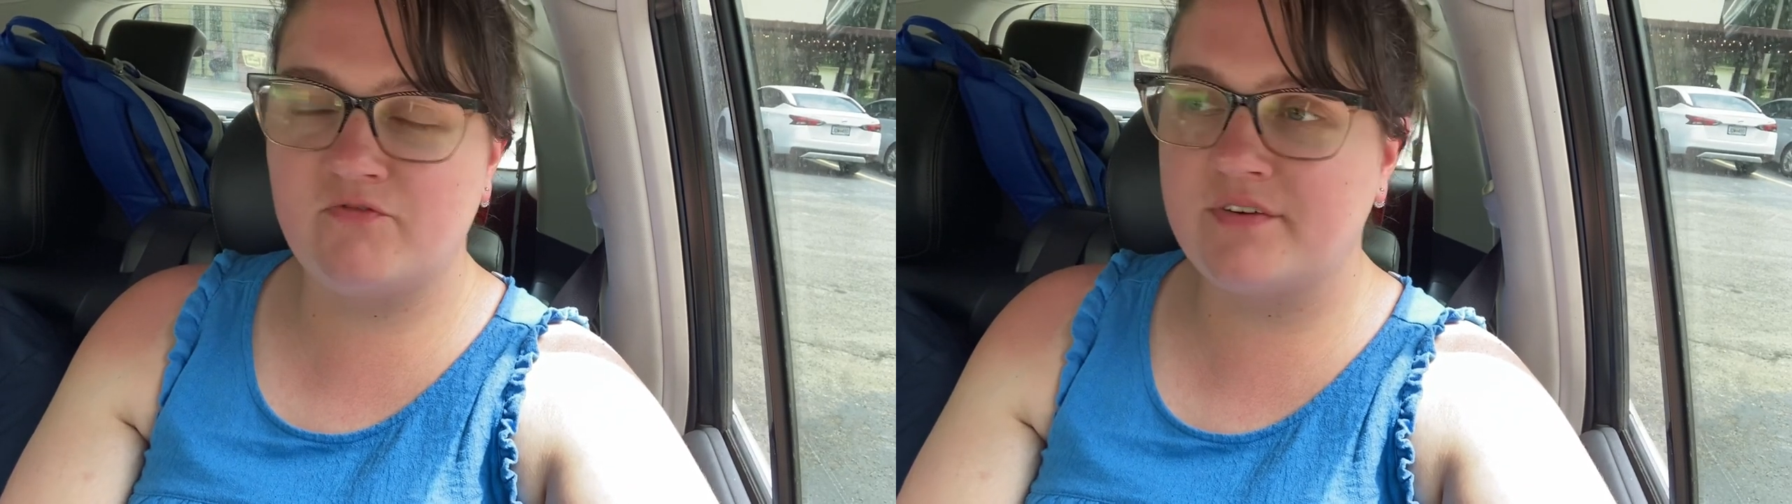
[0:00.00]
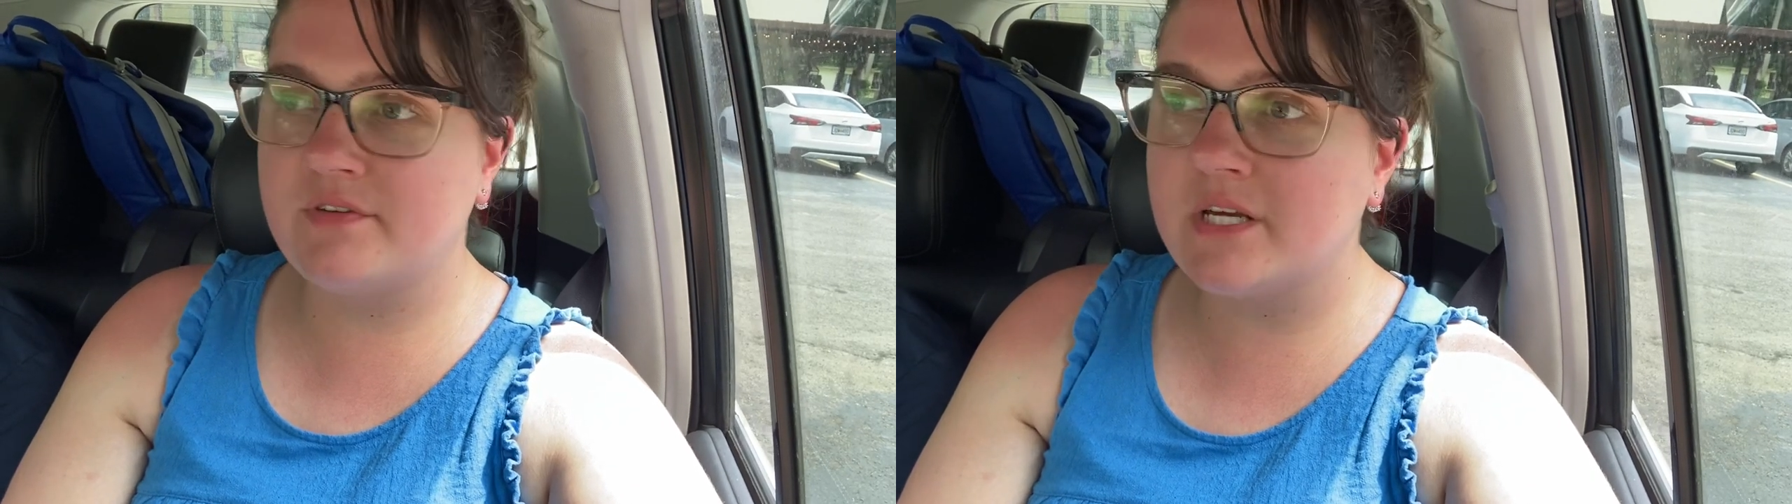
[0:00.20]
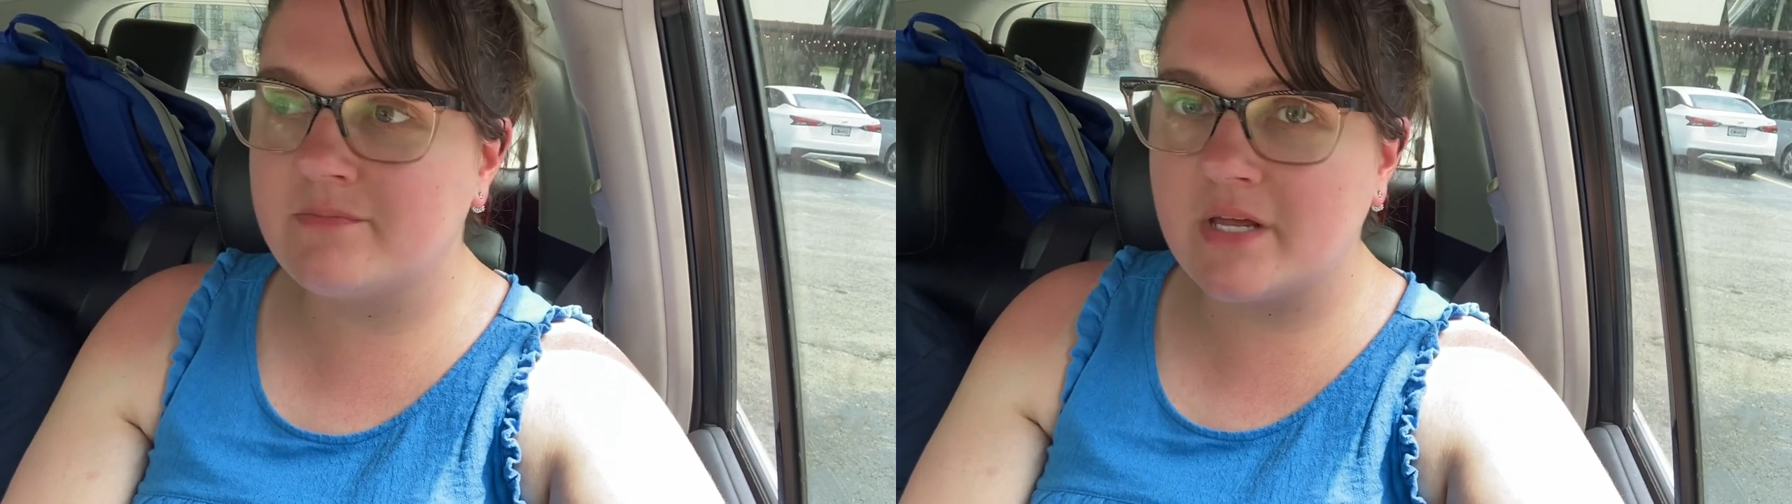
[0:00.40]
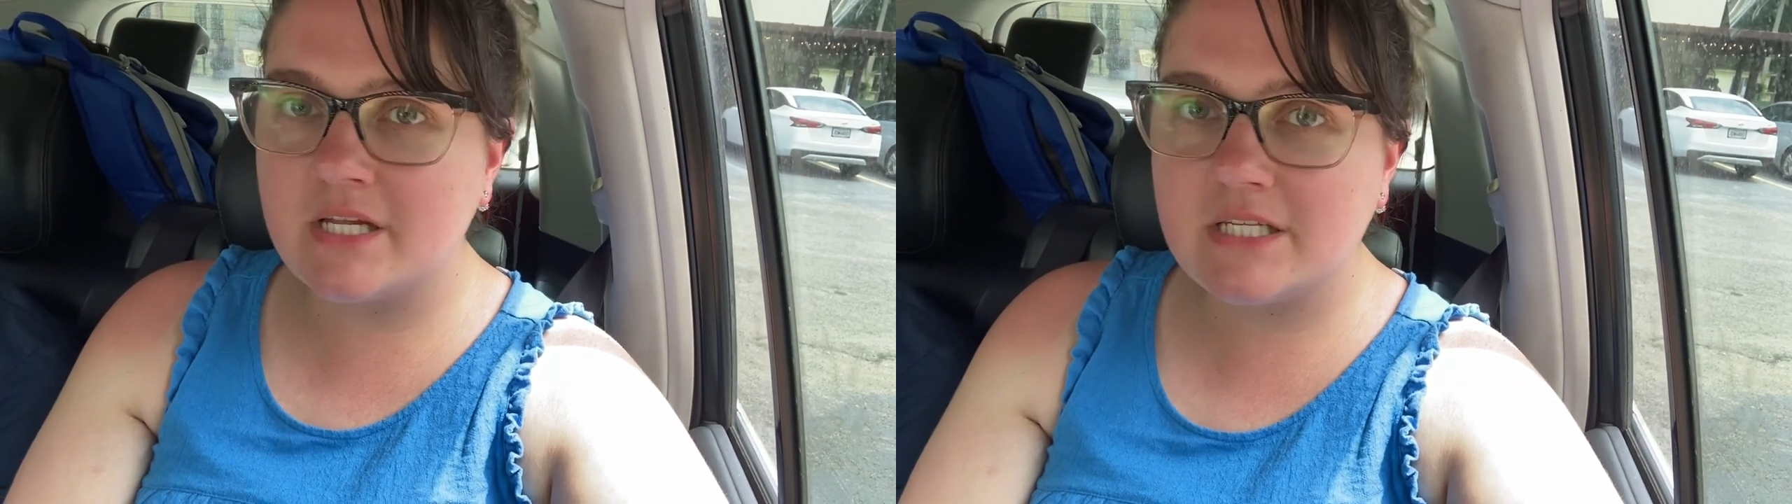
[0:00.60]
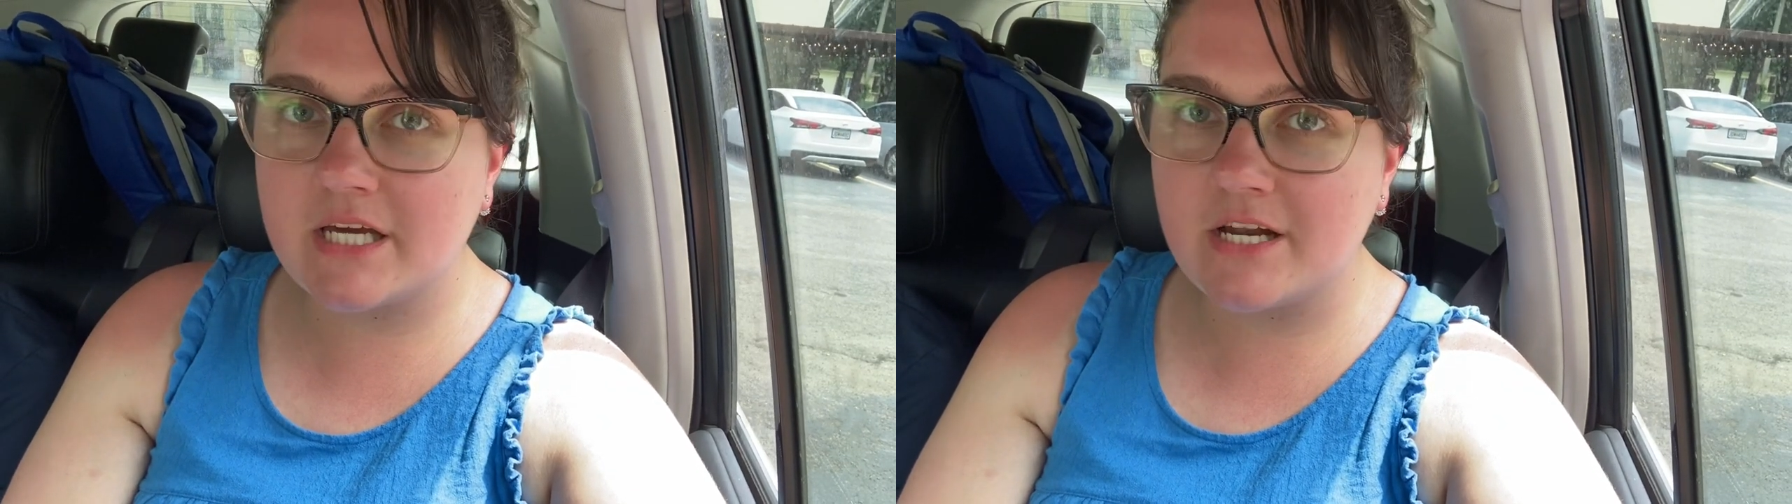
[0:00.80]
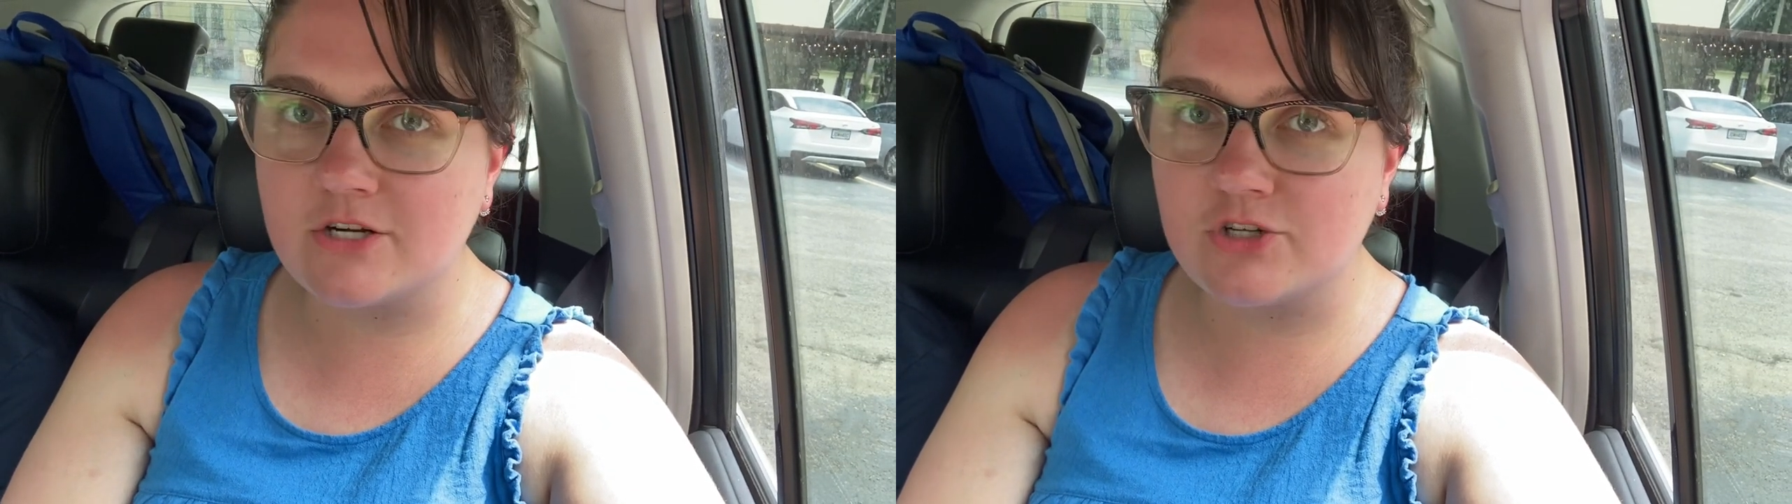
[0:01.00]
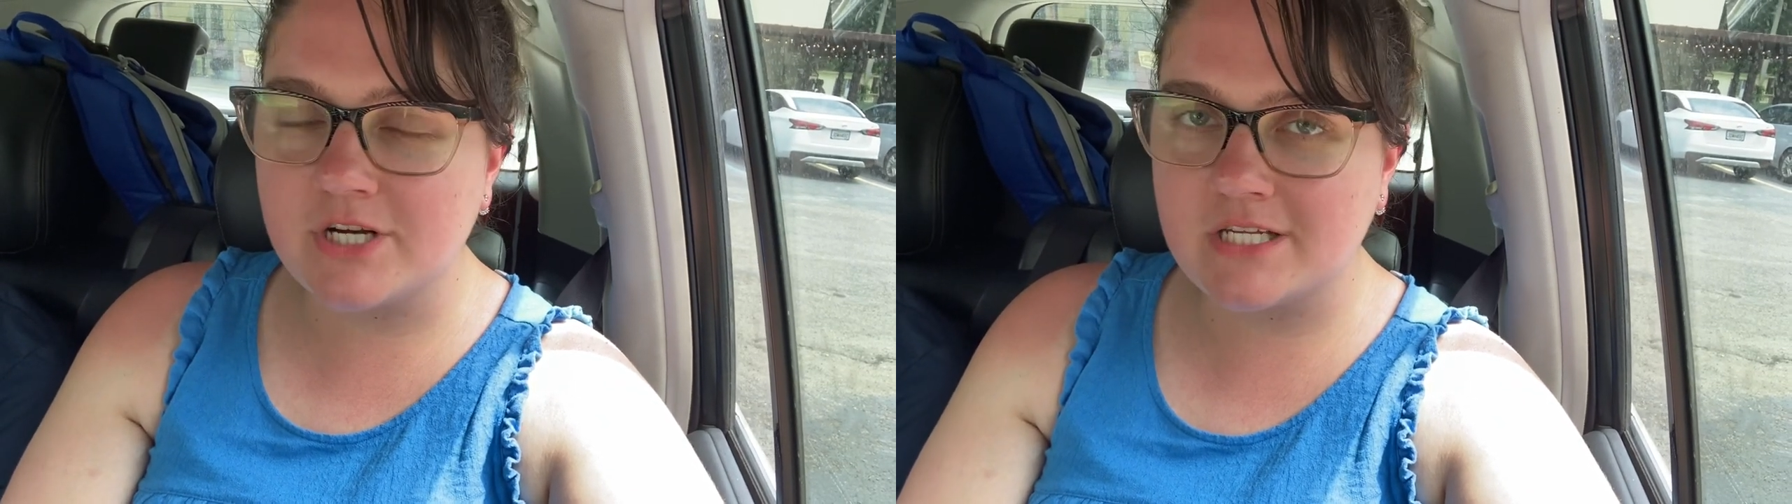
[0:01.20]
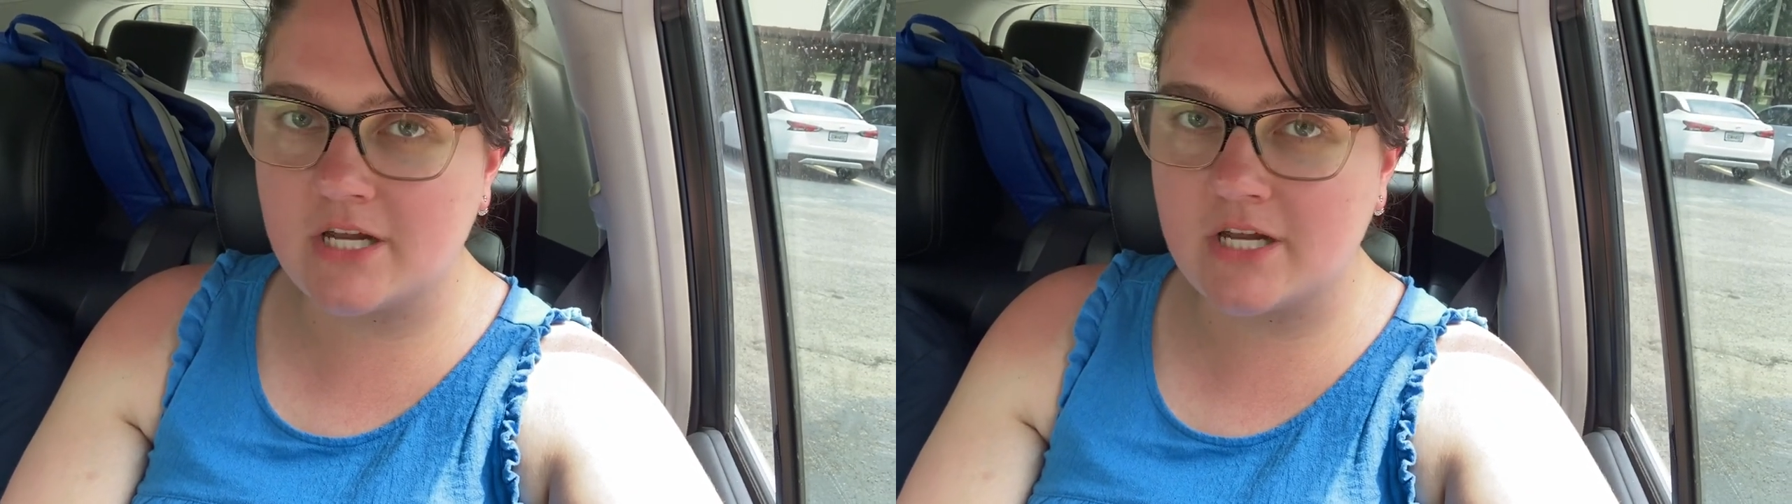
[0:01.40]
15 minutes to get our drinks,